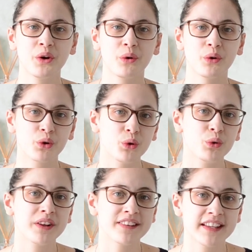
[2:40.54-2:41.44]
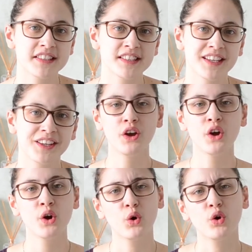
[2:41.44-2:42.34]
on a cooler setting,
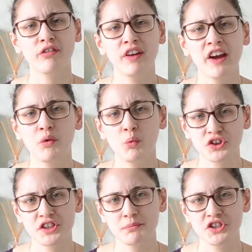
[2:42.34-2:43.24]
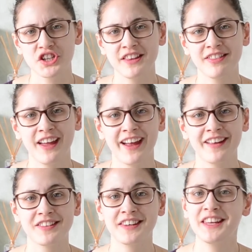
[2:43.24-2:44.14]
or if you have a washing machine that
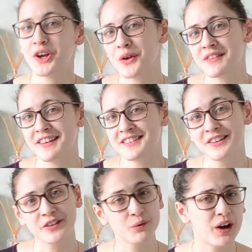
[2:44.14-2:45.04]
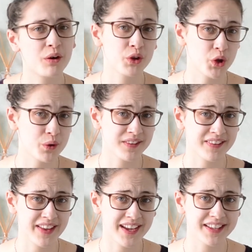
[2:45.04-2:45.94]
has an eco setting as well, using
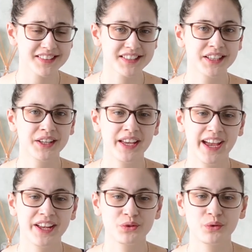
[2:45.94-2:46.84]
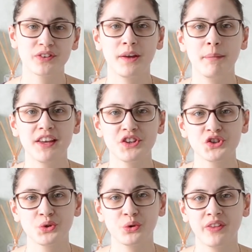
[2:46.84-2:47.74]
that, and also making
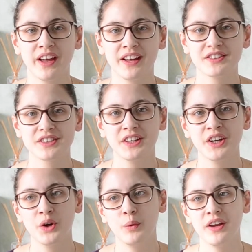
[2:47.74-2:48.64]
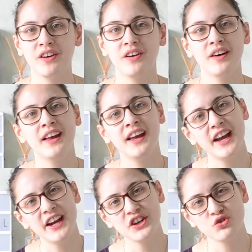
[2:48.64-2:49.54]
sure that we are
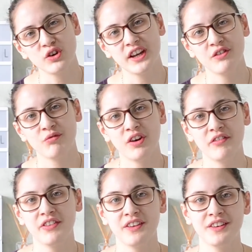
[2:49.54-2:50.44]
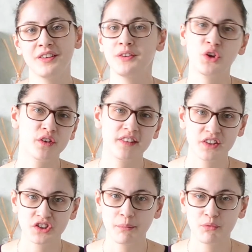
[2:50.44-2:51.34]
air drying rather than using the
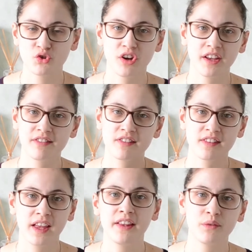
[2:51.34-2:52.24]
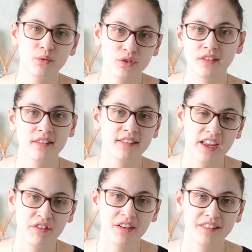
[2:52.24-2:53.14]
tumble dryers and
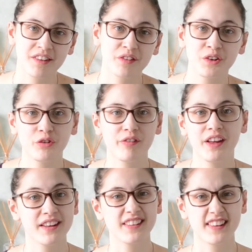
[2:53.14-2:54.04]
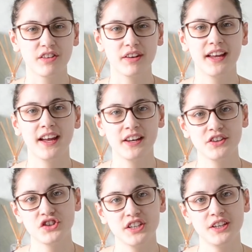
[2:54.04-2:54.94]
saving ourselves a lot of unnecessary
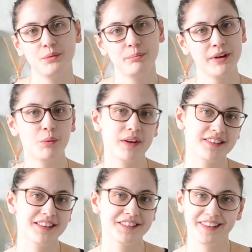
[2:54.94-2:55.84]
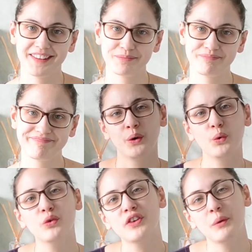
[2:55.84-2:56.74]
energy being wasted there.
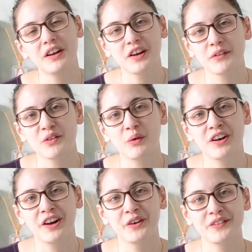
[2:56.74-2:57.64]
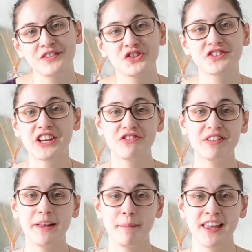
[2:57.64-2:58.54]
Also, when it comes to our clothes, just
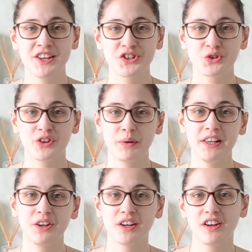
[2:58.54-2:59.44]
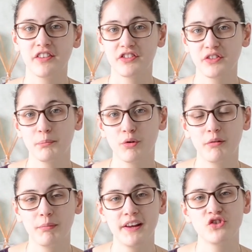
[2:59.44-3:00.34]
generally making sure that we're looking after them
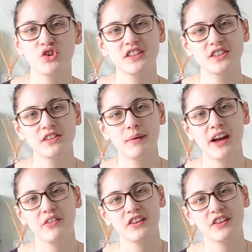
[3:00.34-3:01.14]
properly, treating them how they're